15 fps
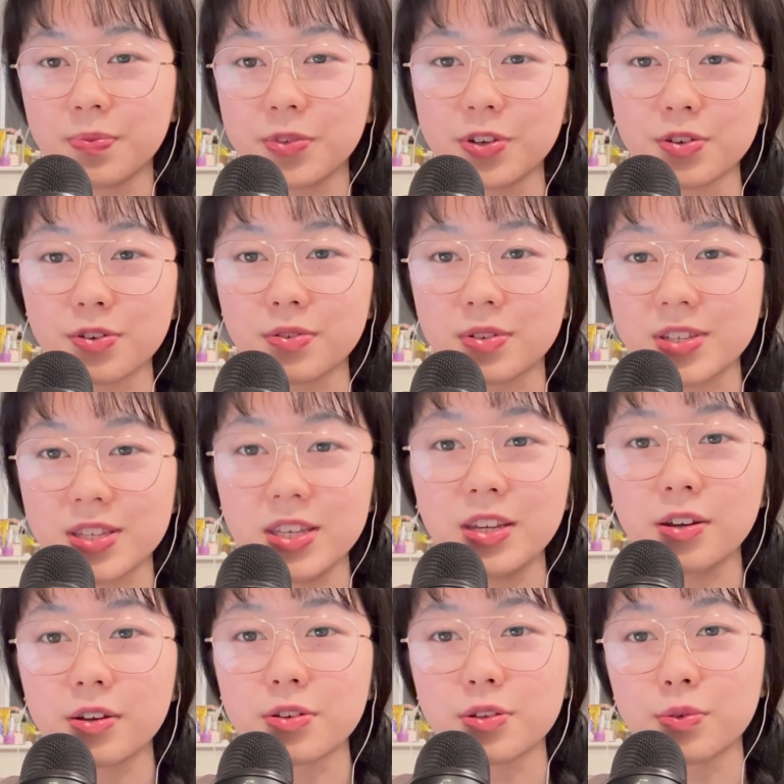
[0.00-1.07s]
your
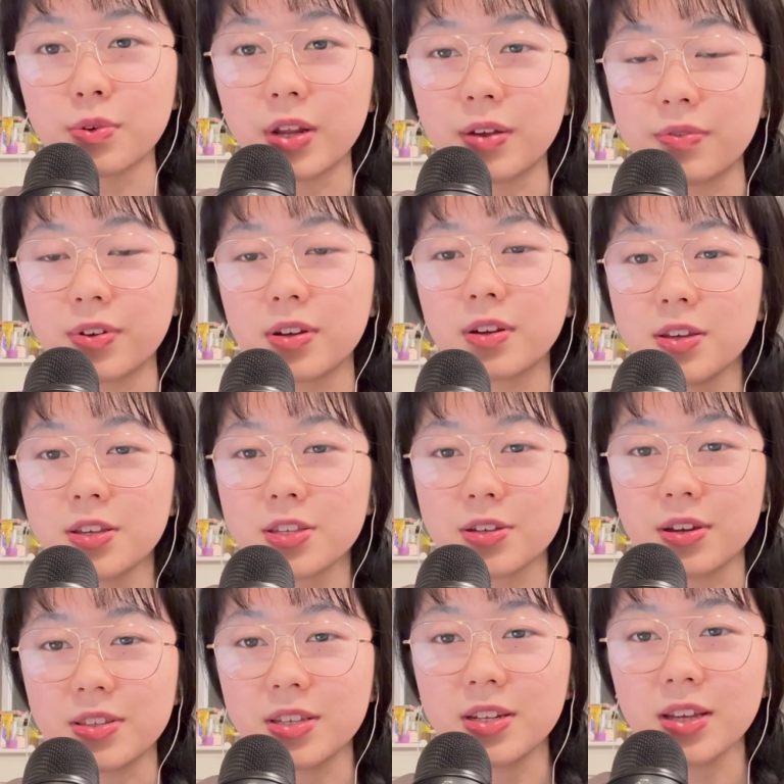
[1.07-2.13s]
sneakers or whatever. So
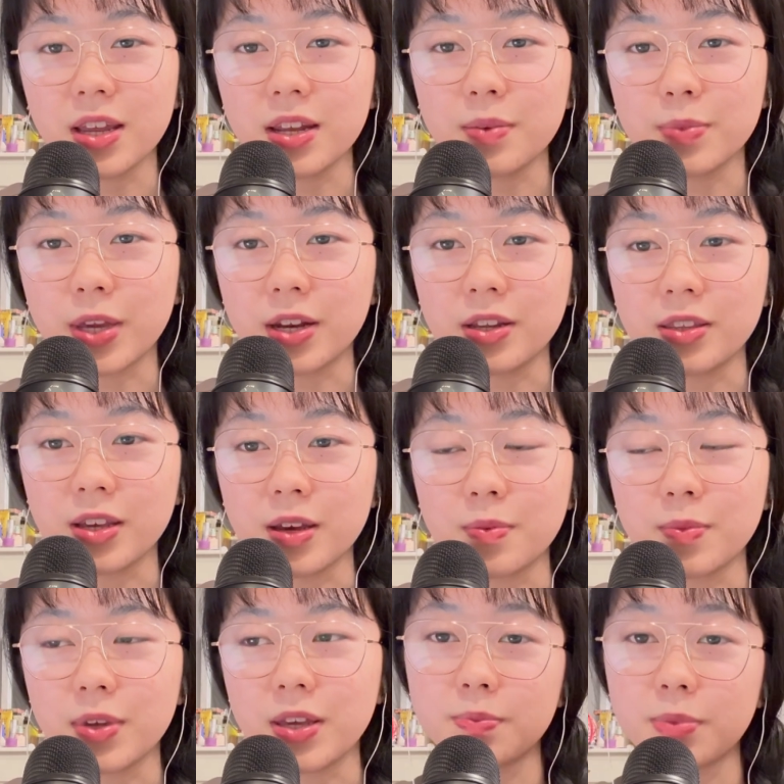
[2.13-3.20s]
I didn't end up getting
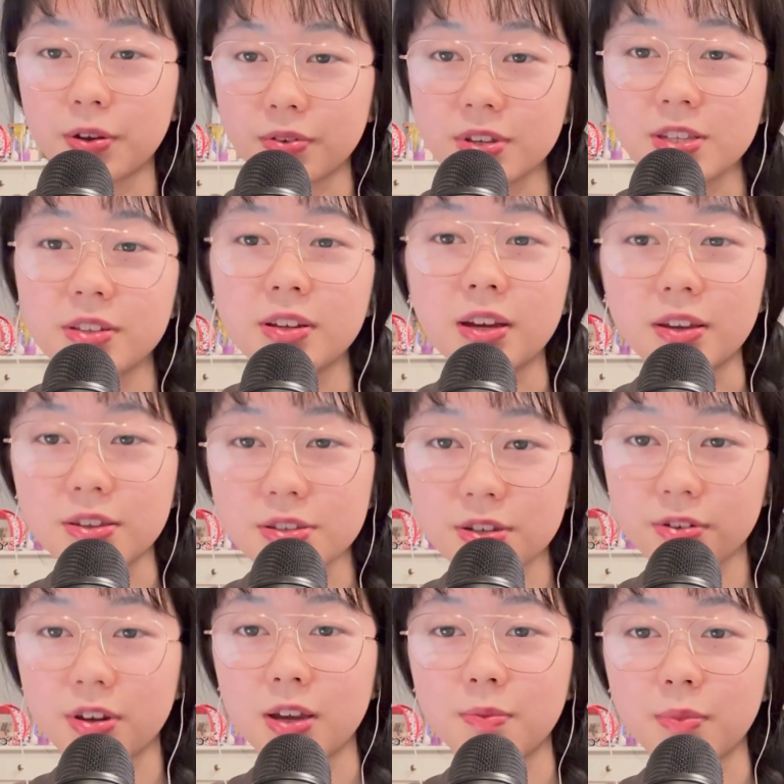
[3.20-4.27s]
them. But recently on
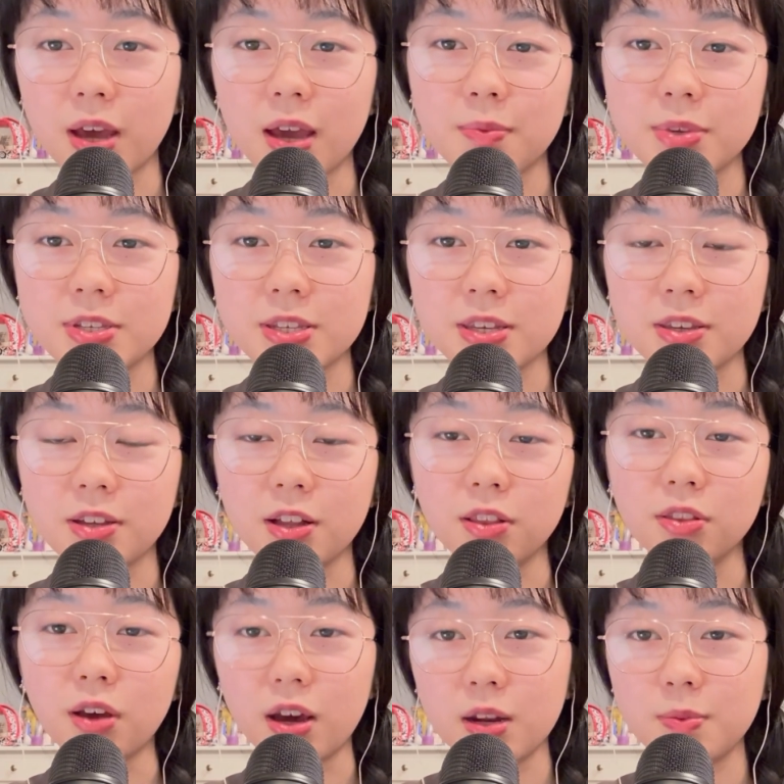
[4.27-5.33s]
Instagram, I've been seeing a
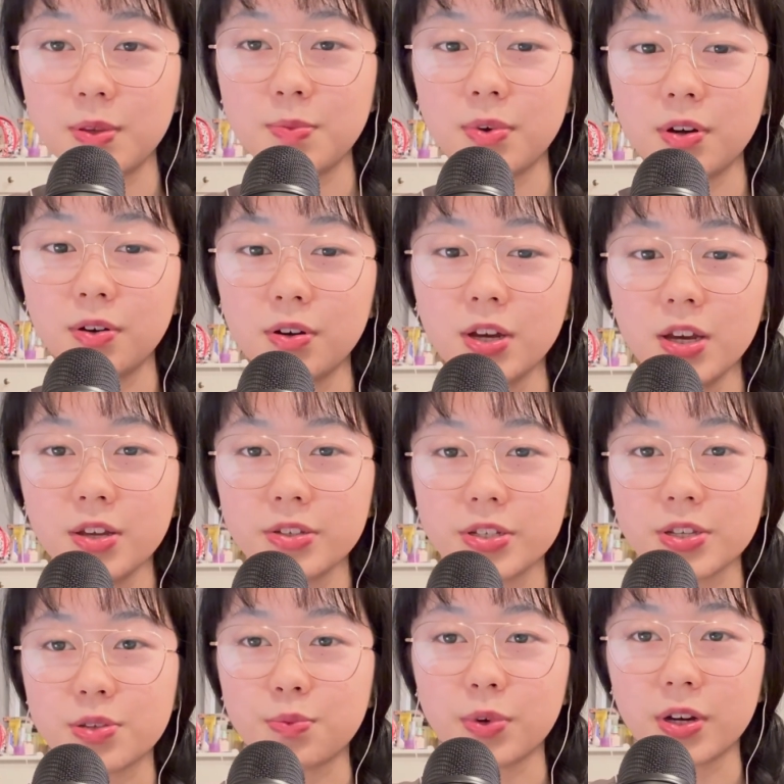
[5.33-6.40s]
lot of people
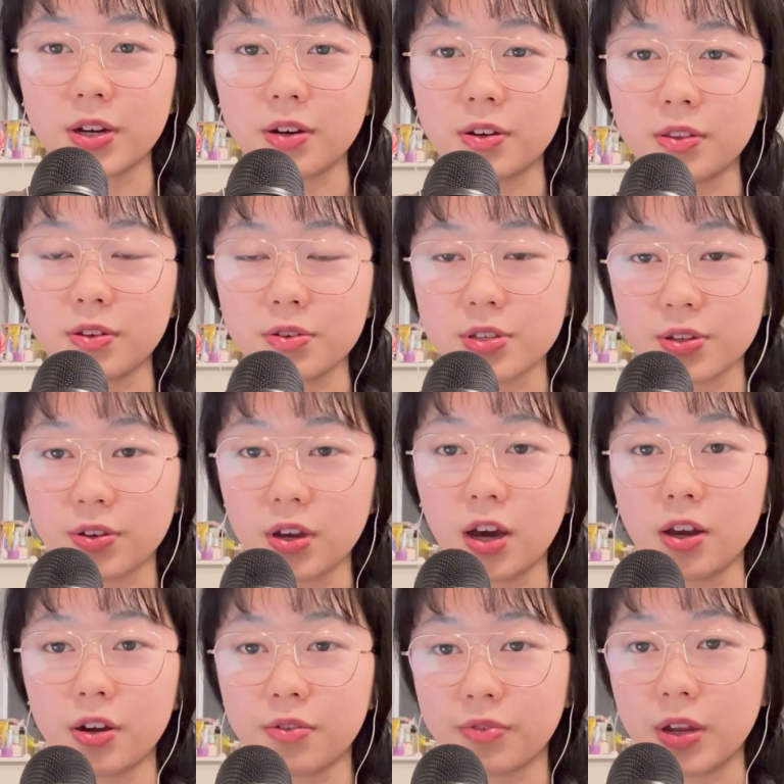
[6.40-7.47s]
just wear those
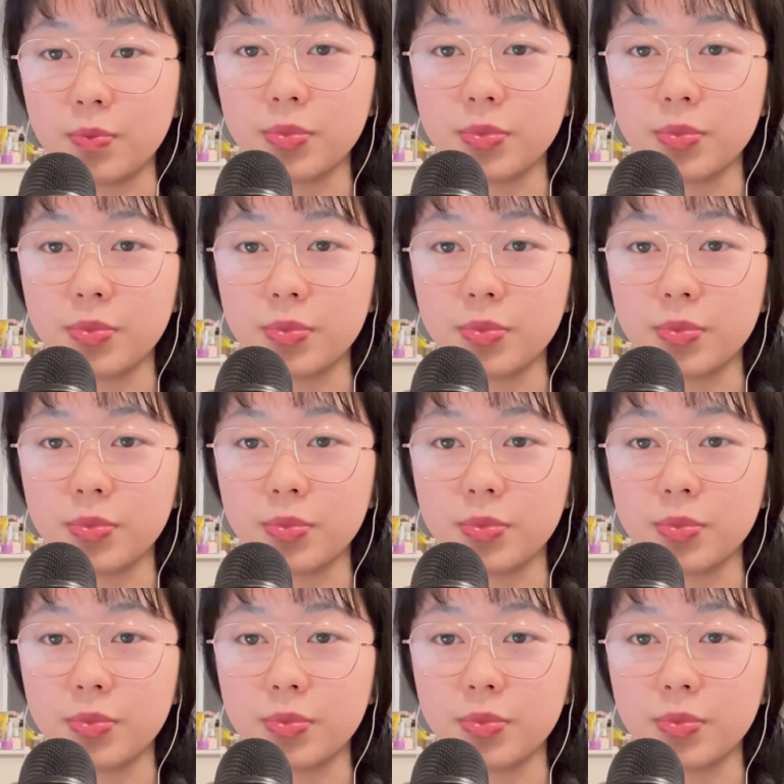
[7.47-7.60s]
hunter rain